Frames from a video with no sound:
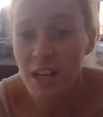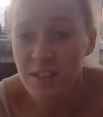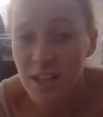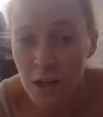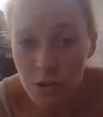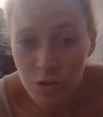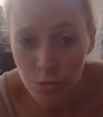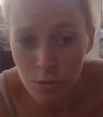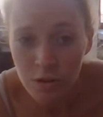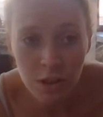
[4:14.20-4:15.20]
Guys, get
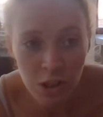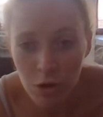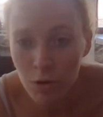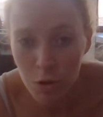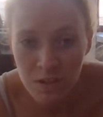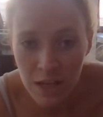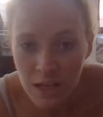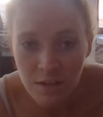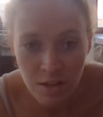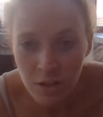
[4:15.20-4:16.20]
onto all,
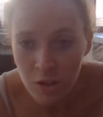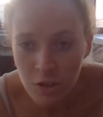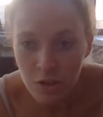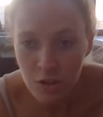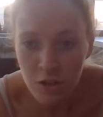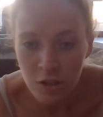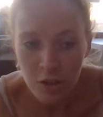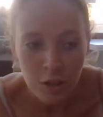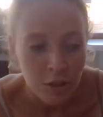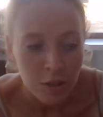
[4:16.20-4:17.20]
Lucy's and